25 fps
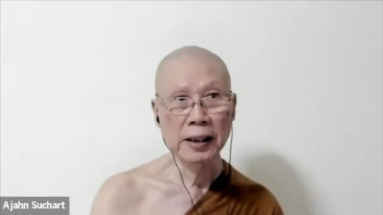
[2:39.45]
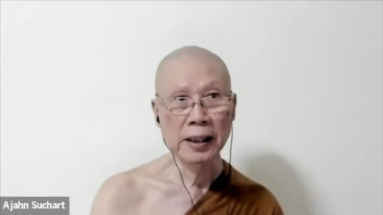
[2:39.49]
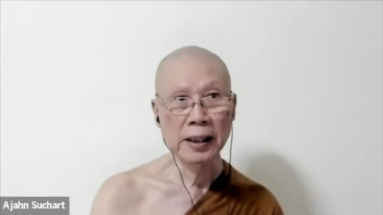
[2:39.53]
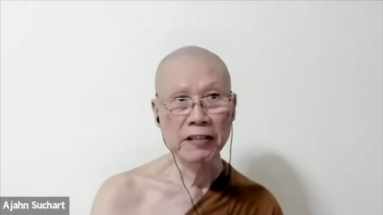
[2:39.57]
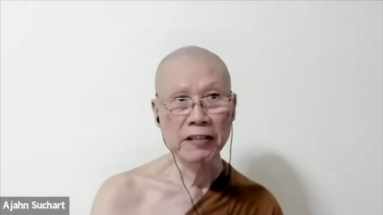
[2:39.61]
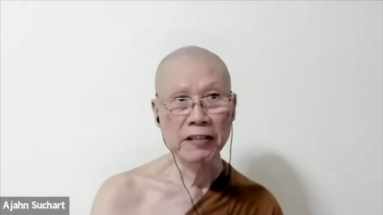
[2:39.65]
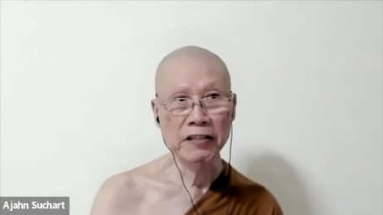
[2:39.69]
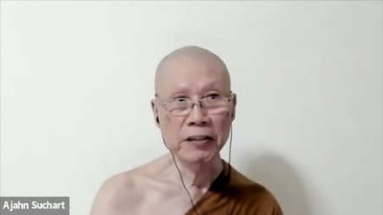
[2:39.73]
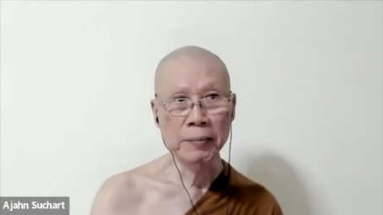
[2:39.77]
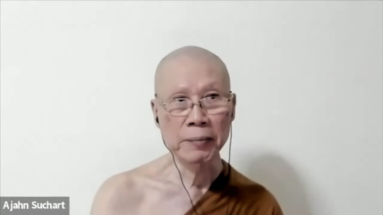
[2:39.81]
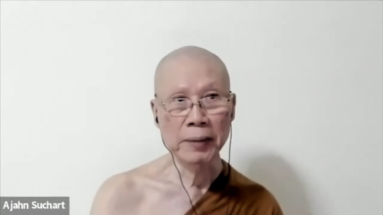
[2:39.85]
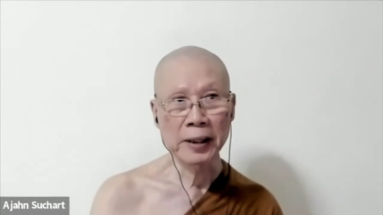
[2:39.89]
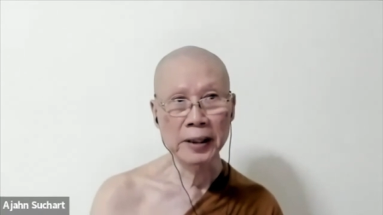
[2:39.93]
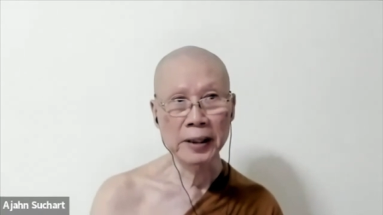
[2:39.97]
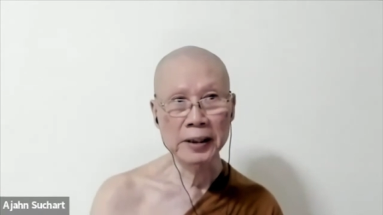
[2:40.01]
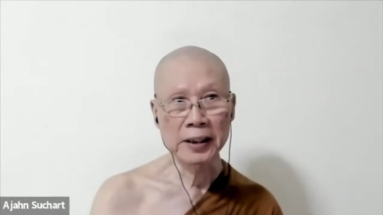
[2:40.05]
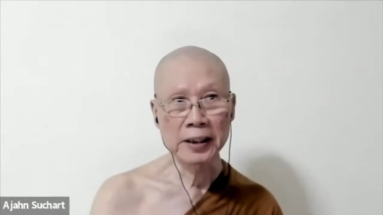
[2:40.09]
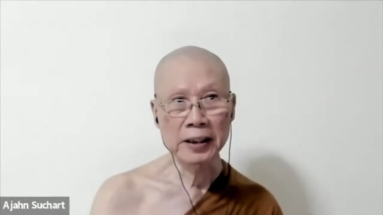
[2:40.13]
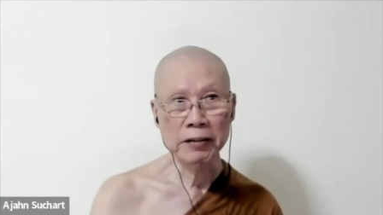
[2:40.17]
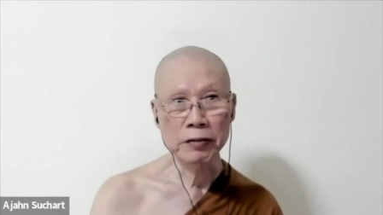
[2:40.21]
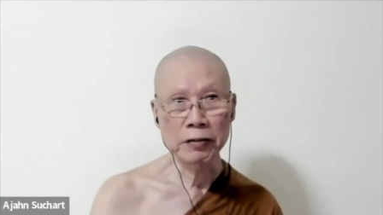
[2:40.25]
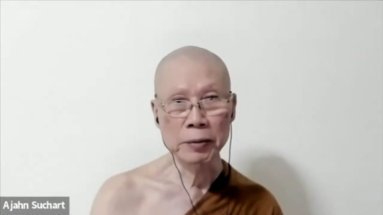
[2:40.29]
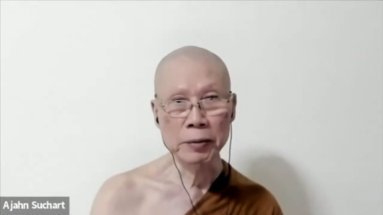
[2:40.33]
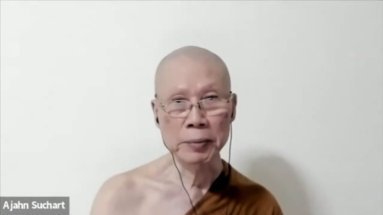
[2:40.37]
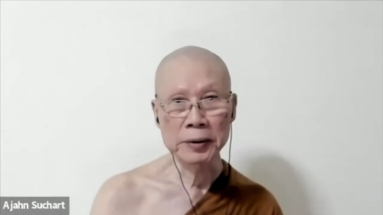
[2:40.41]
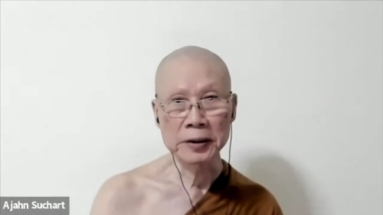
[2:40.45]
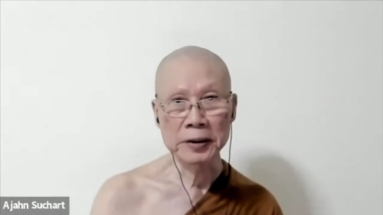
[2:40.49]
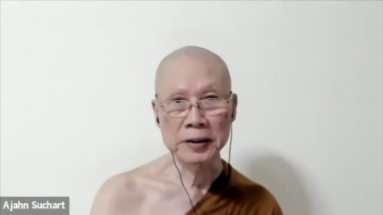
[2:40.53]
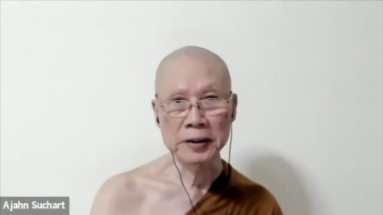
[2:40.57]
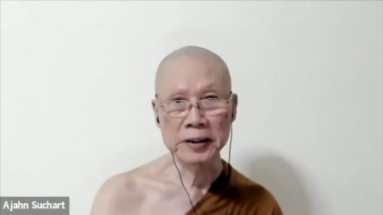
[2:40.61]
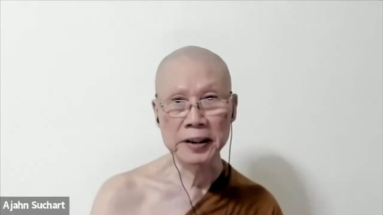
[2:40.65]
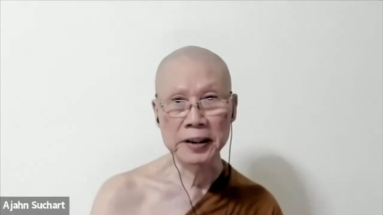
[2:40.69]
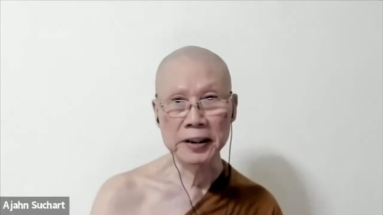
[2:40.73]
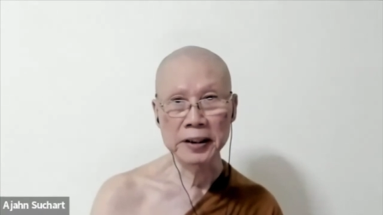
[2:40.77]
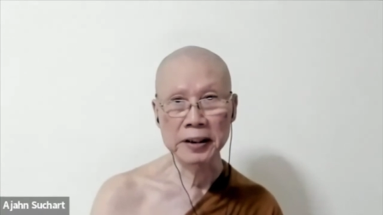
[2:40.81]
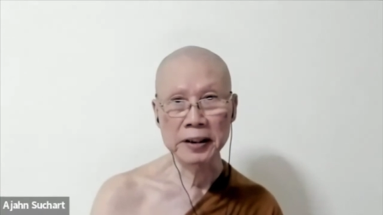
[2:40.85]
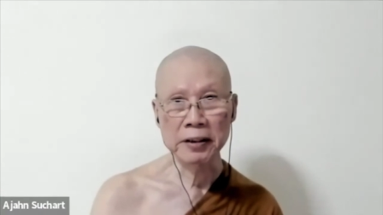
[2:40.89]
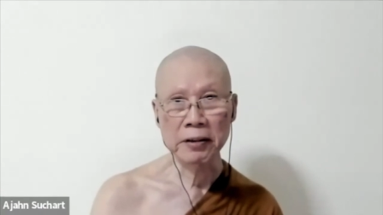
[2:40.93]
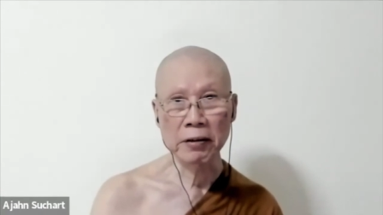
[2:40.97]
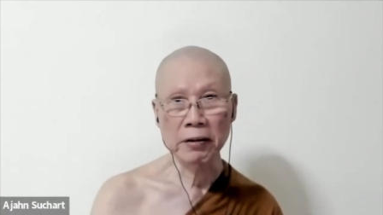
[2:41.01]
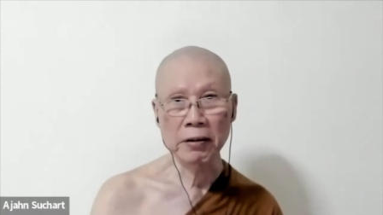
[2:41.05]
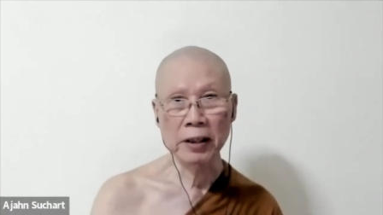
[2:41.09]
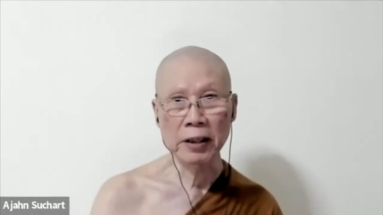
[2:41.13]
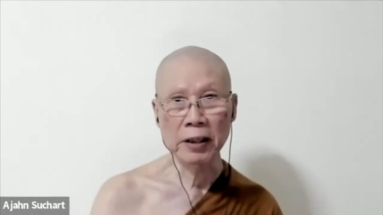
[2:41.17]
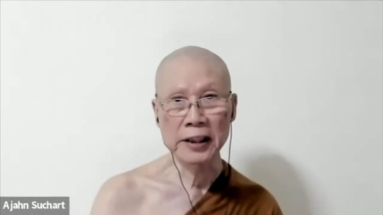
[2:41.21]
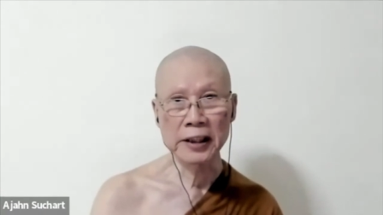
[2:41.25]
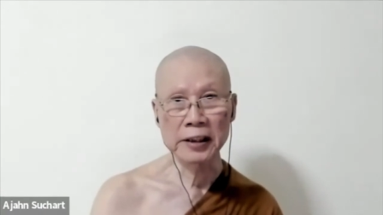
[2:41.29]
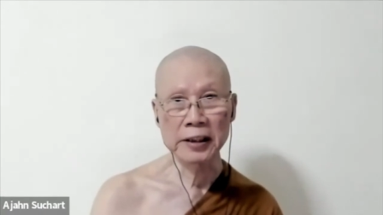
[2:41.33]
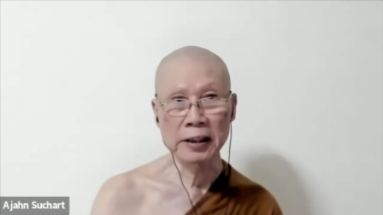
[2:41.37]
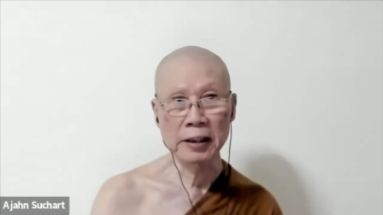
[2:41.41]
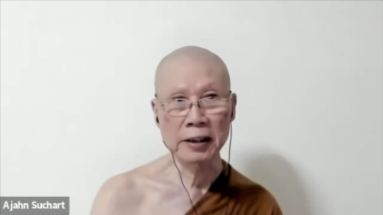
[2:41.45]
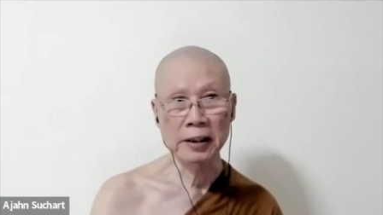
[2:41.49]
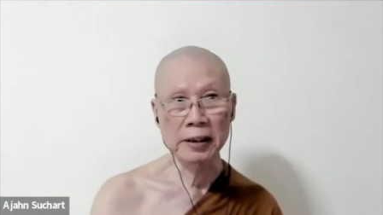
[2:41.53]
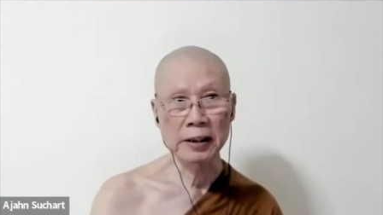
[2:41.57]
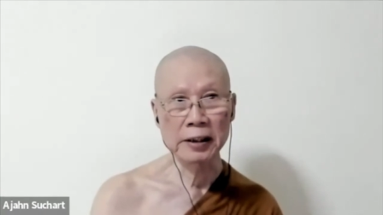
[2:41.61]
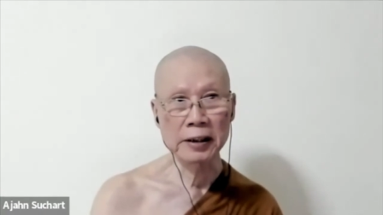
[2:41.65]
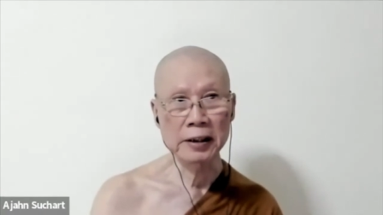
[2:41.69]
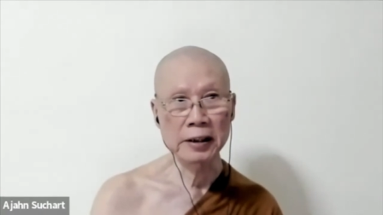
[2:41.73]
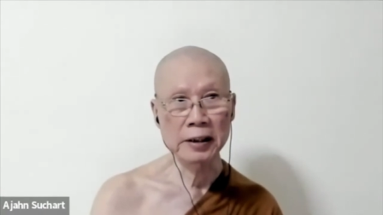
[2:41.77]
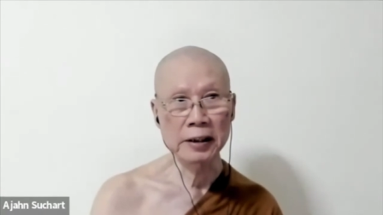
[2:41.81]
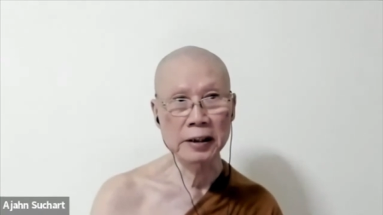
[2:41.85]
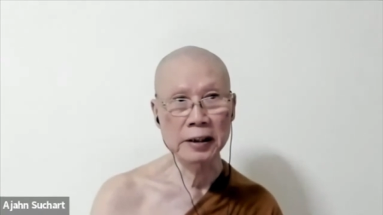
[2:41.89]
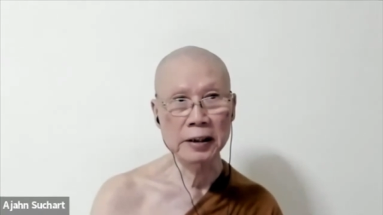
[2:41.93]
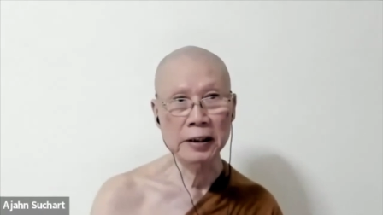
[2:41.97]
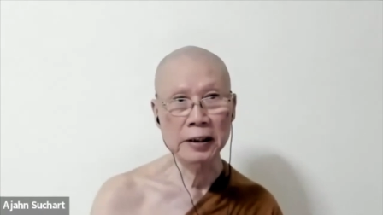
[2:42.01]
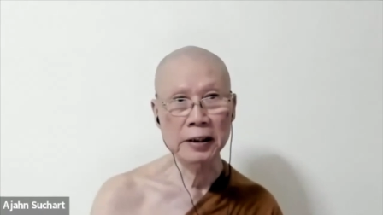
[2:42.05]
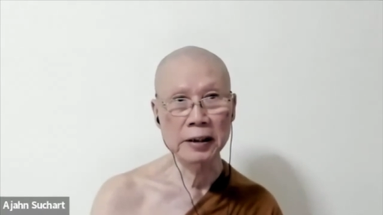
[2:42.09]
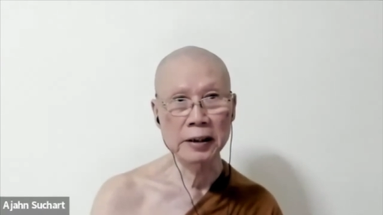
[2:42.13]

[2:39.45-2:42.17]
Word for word: Everybody will be sitting quietly